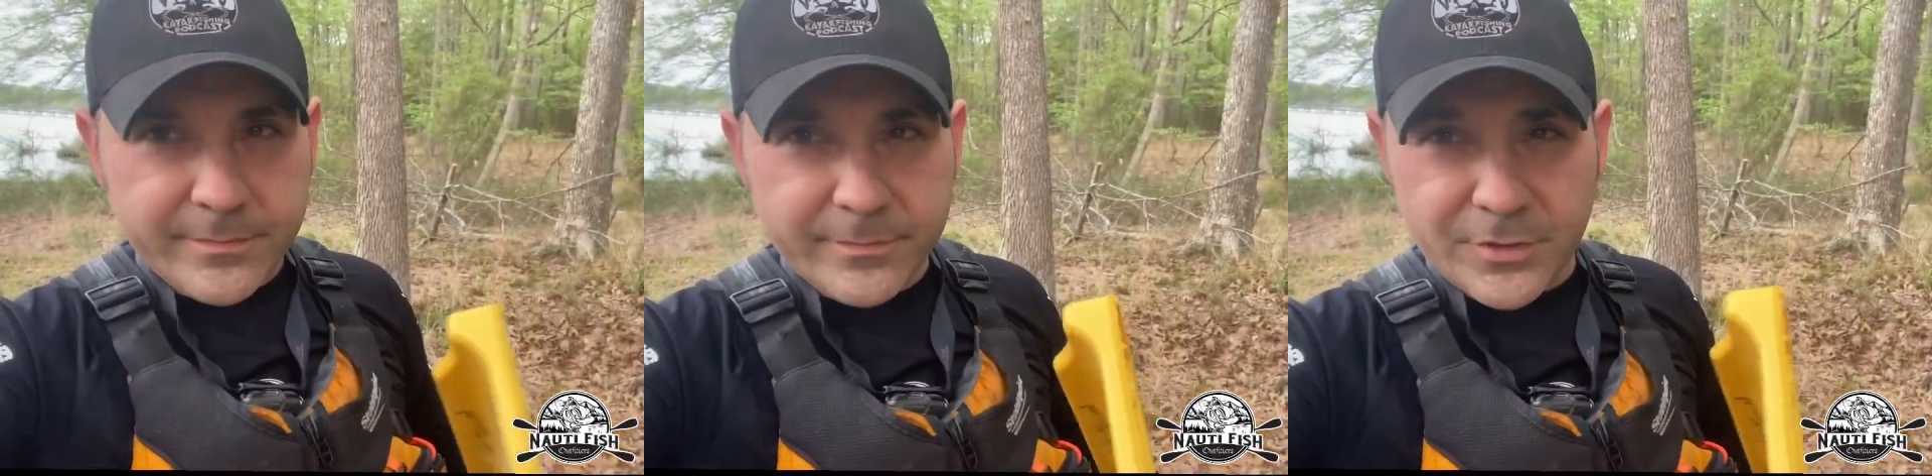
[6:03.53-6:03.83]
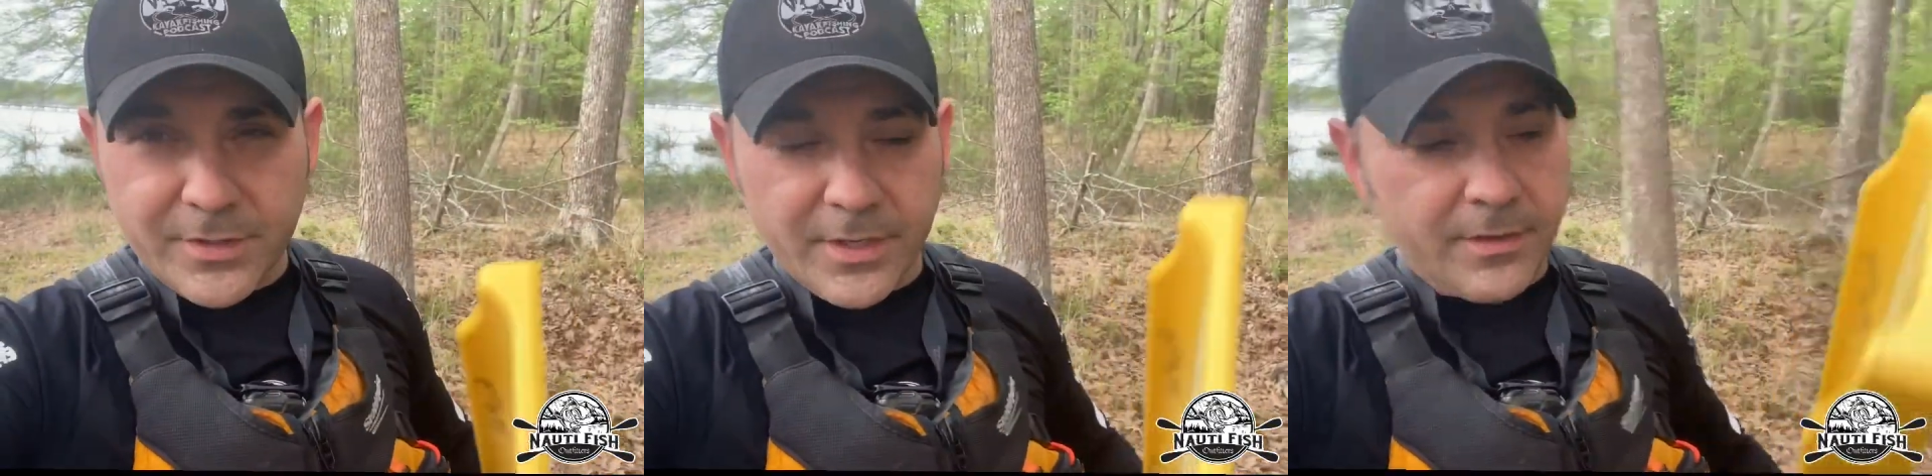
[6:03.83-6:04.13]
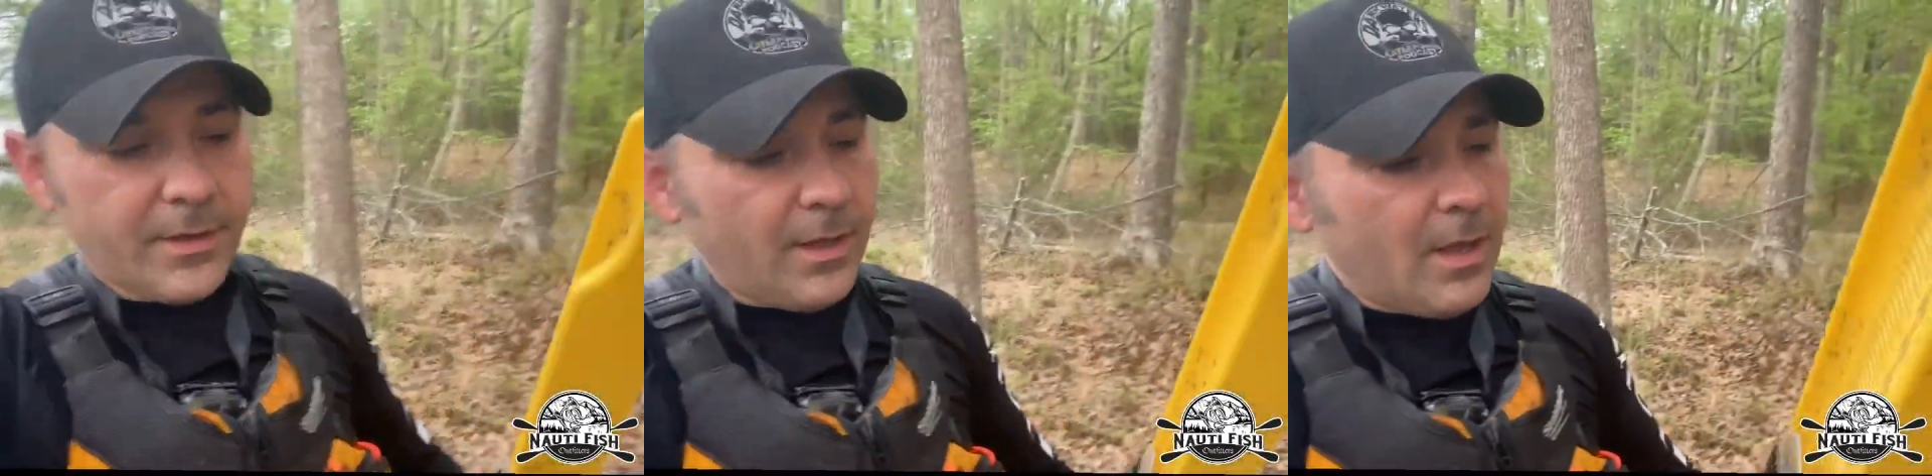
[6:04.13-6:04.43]
Just
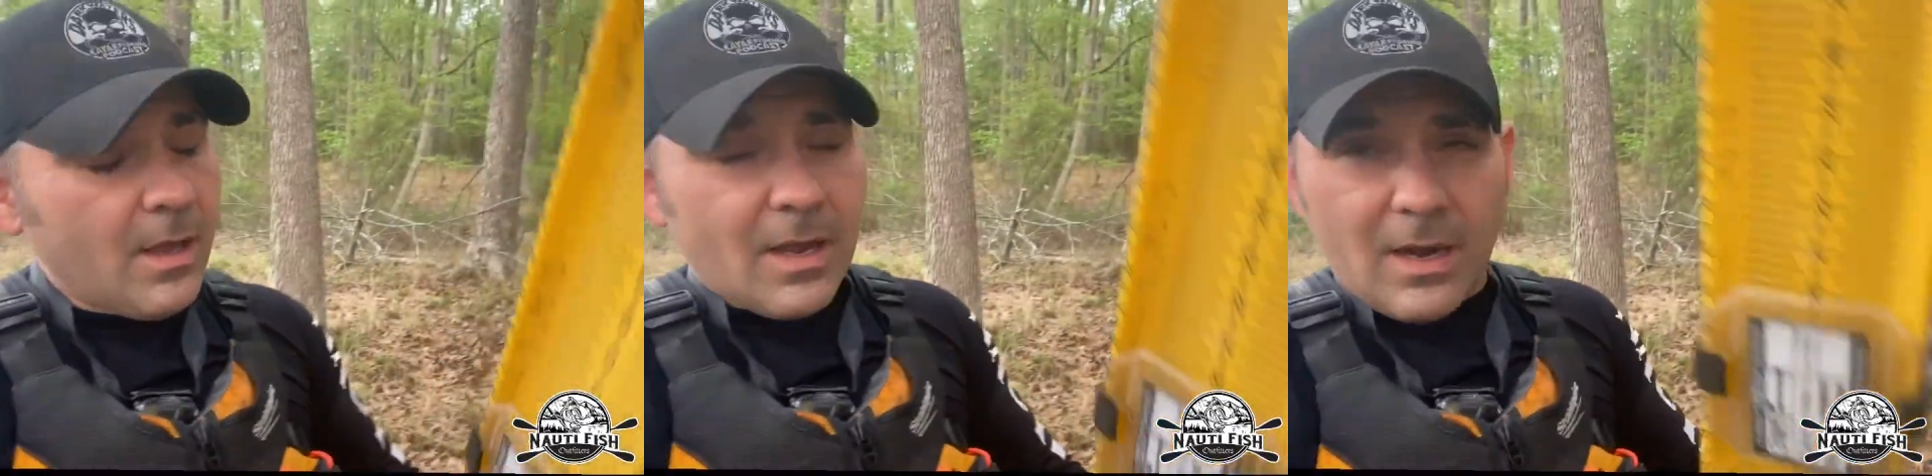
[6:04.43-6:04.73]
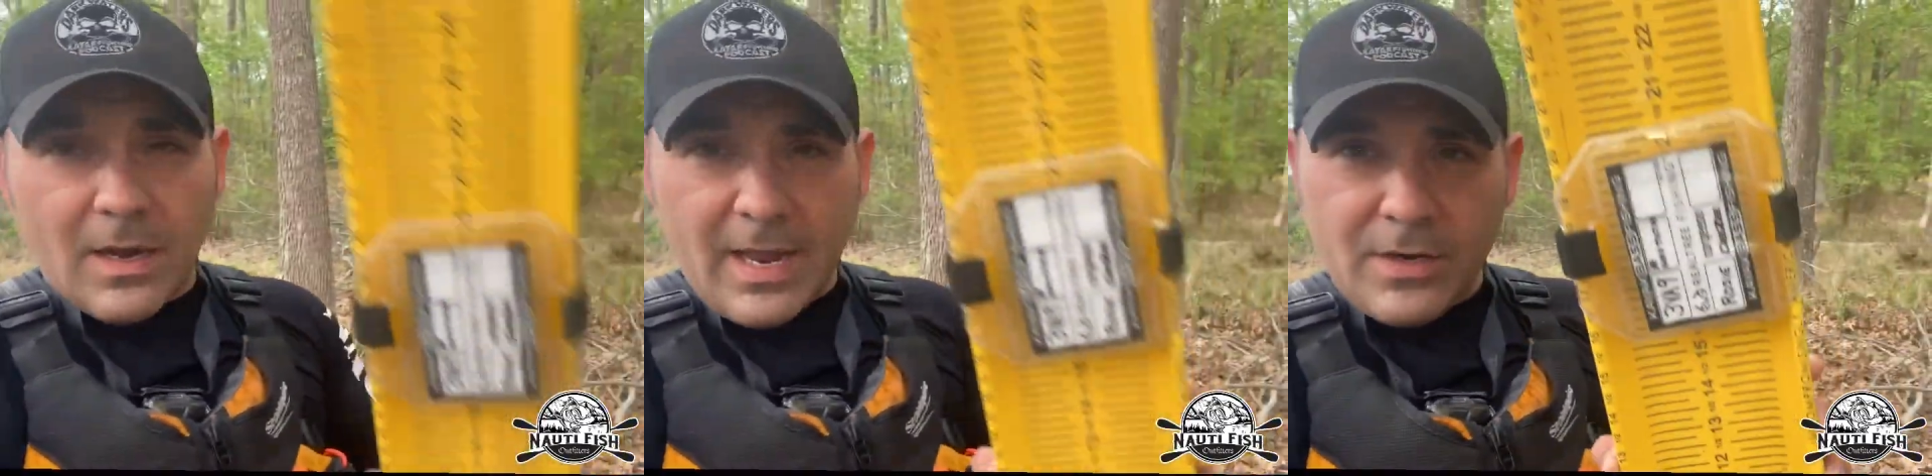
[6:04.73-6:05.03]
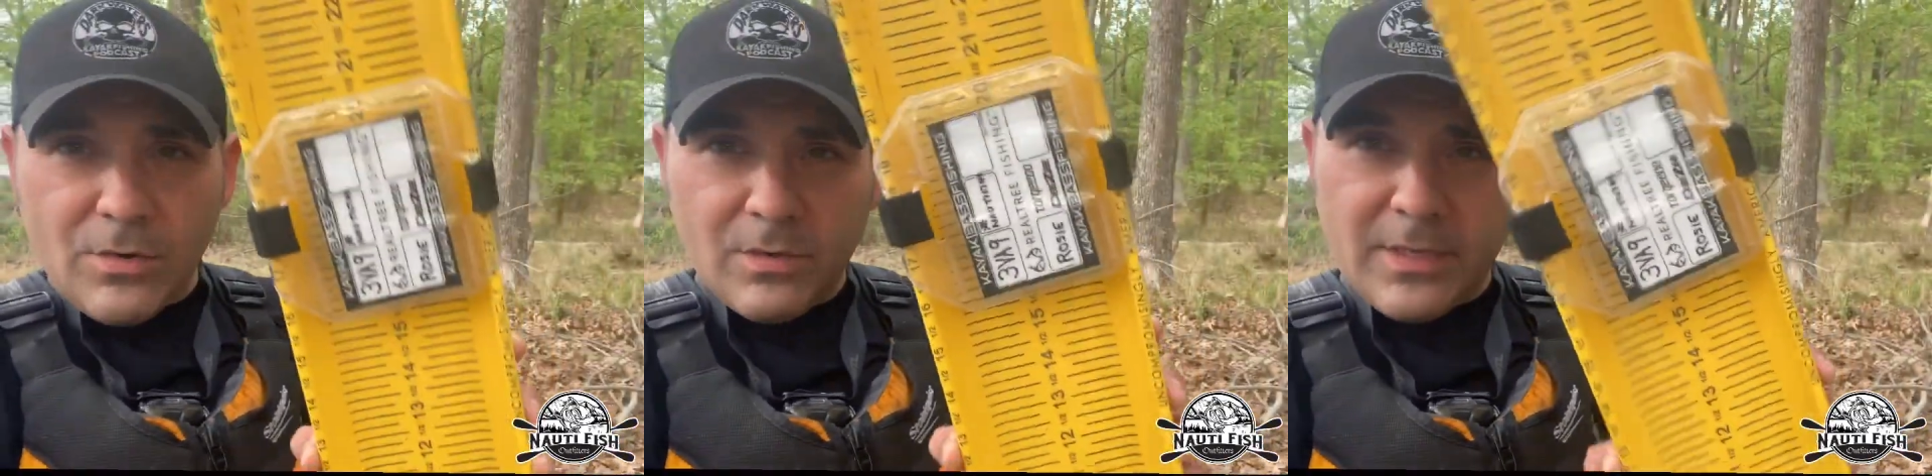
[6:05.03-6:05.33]
kidding. Uh,
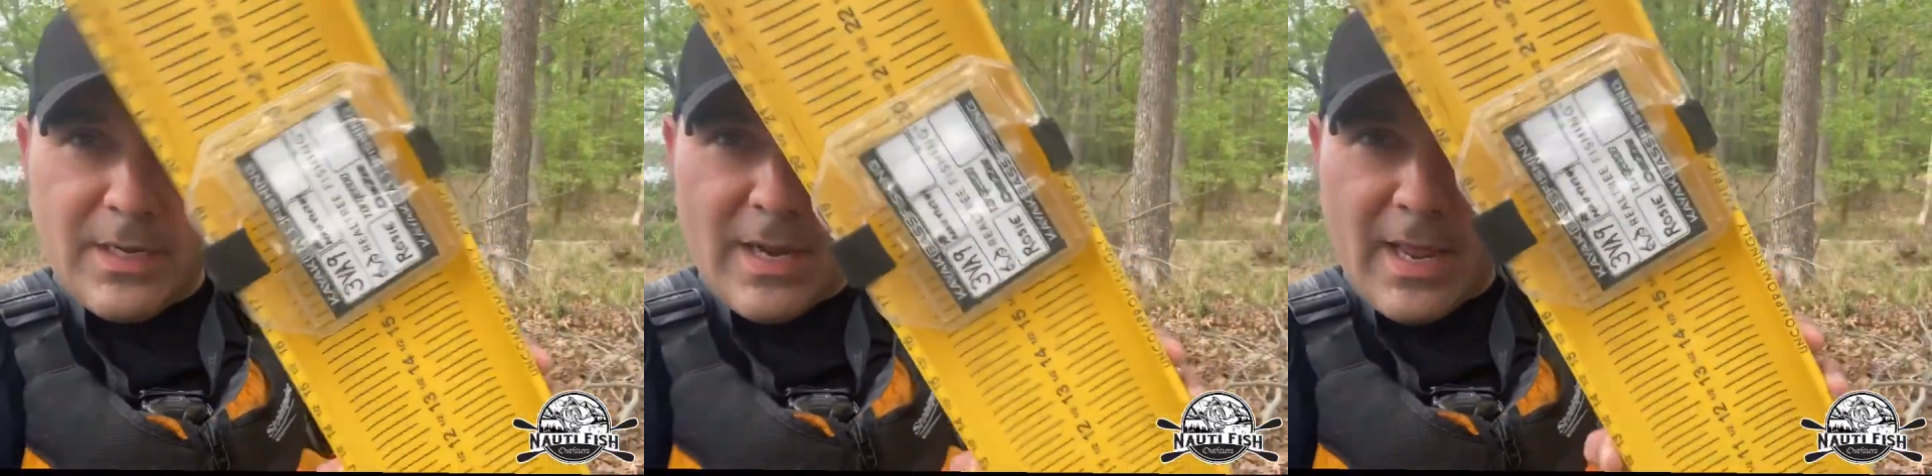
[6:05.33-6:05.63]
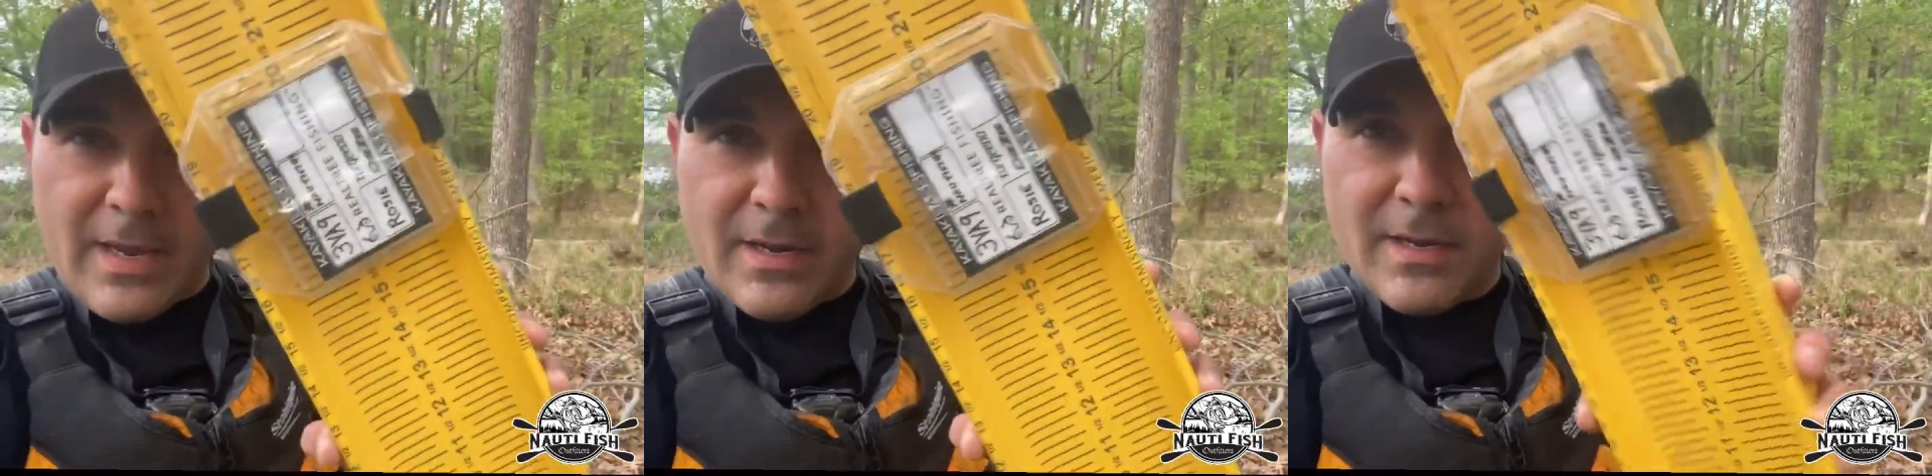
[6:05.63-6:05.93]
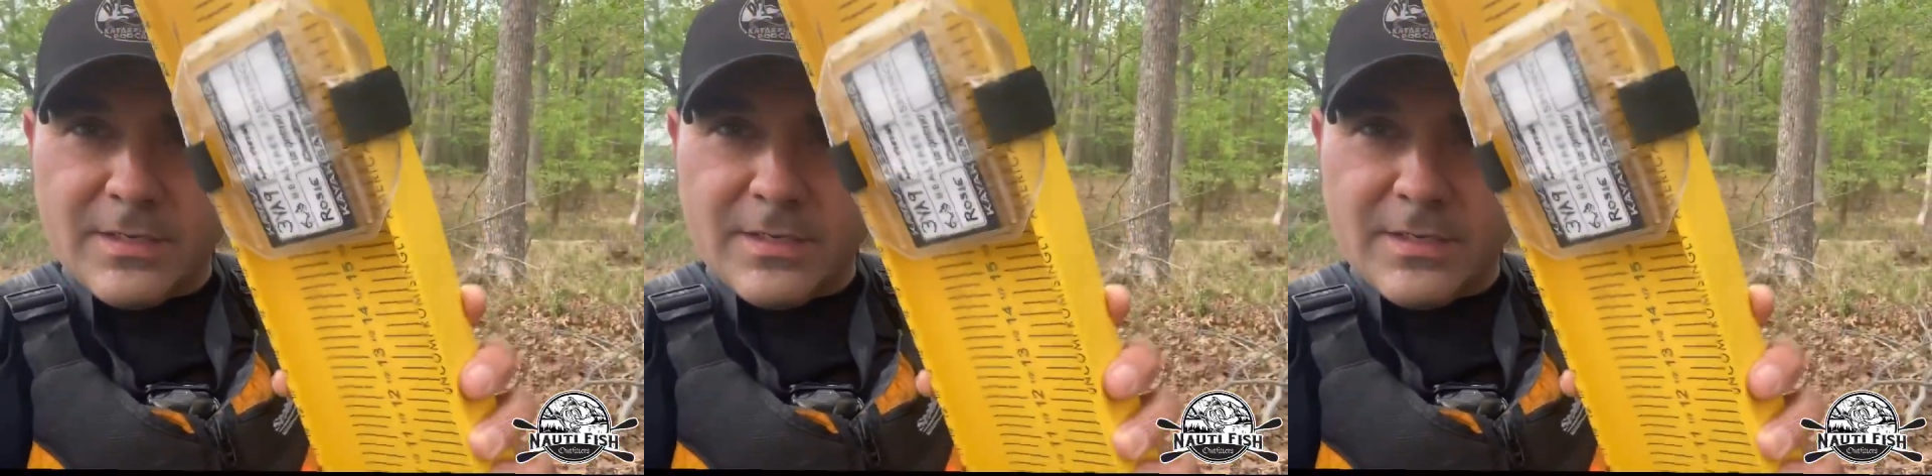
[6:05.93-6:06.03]
and you'll need a